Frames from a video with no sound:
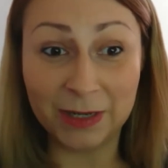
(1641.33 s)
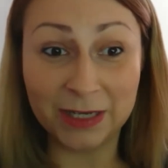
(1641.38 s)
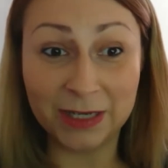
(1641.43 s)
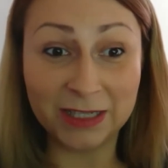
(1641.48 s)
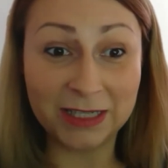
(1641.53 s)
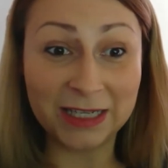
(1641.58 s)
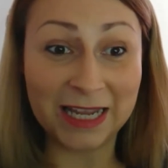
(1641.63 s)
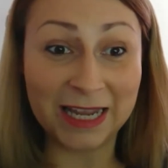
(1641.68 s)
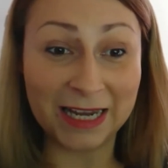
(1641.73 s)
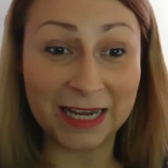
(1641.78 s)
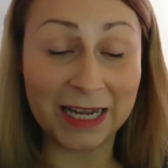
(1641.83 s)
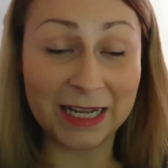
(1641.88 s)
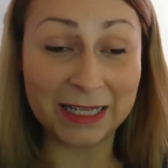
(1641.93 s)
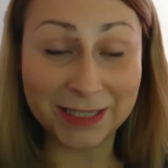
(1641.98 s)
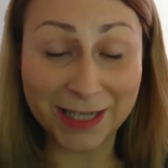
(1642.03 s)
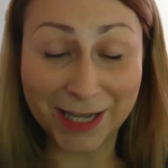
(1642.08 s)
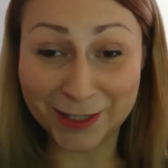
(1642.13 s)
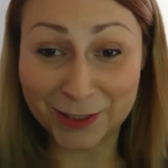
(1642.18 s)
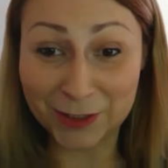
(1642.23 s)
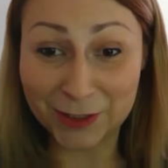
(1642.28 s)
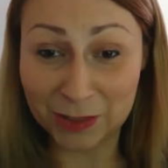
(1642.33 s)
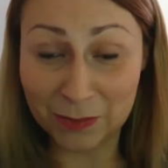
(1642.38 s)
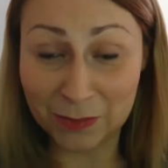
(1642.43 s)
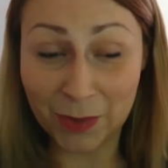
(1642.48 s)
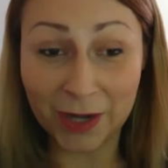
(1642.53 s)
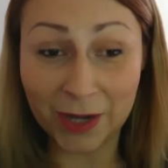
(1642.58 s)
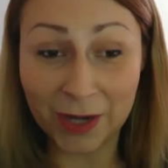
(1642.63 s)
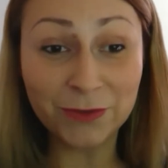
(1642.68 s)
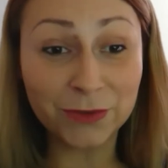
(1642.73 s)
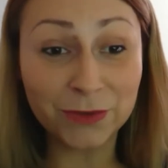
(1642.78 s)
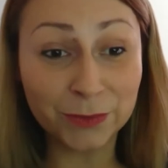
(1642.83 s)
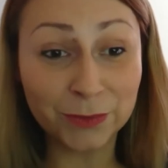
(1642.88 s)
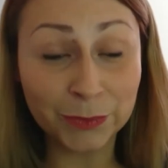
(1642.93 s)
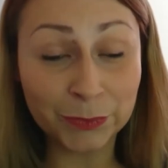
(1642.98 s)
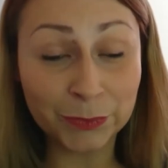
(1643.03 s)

and it can get taxed in both.